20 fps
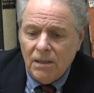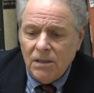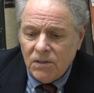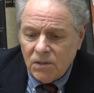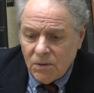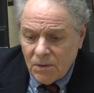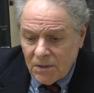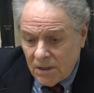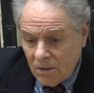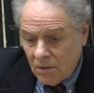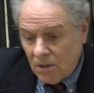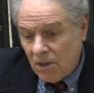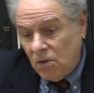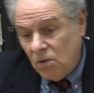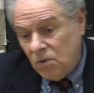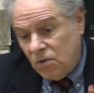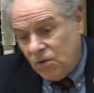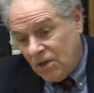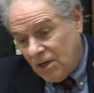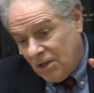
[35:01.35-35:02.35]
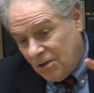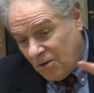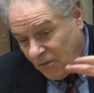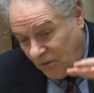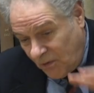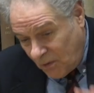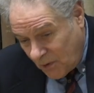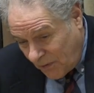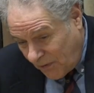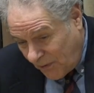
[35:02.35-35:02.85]
So he said, Can you sit on the
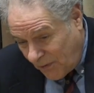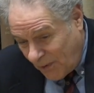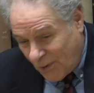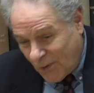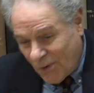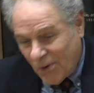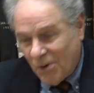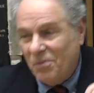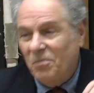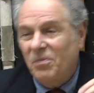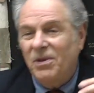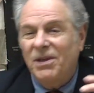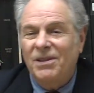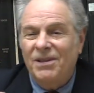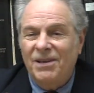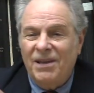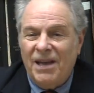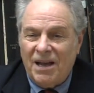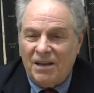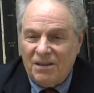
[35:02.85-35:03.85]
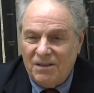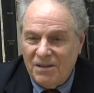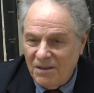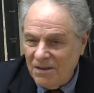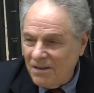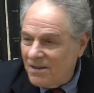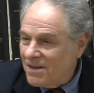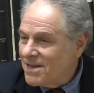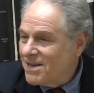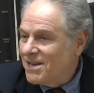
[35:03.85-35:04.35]
fourth floor and be the
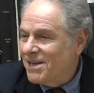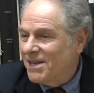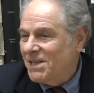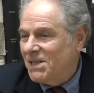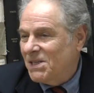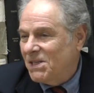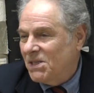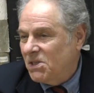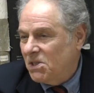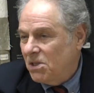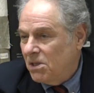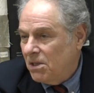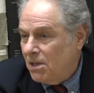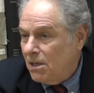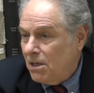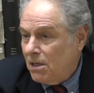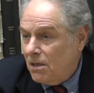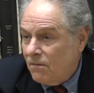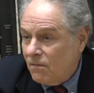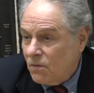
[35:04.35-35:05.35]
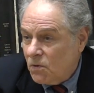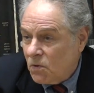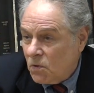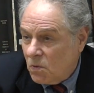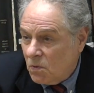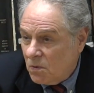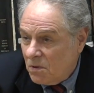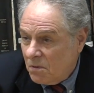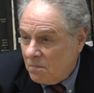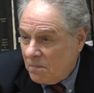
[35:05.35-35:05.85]
acting assistant dean for
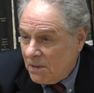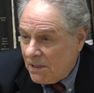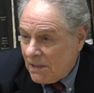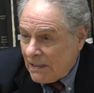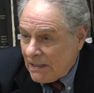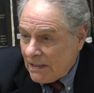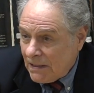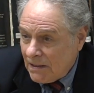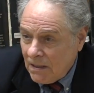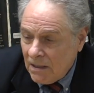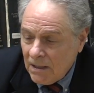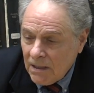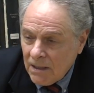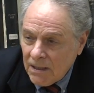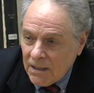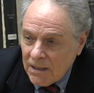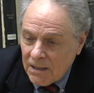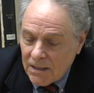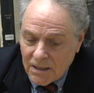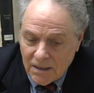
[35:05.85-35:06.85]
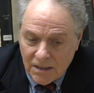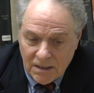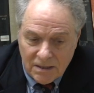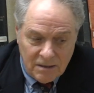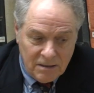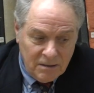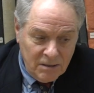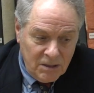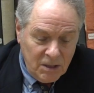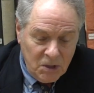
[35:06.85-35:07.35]
School of Business?
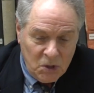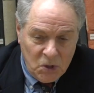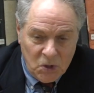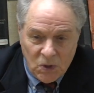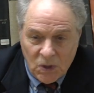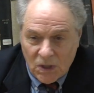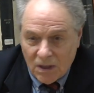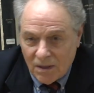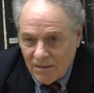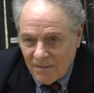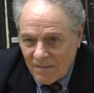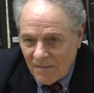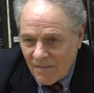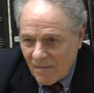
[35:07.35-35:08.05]
So I said, Sure.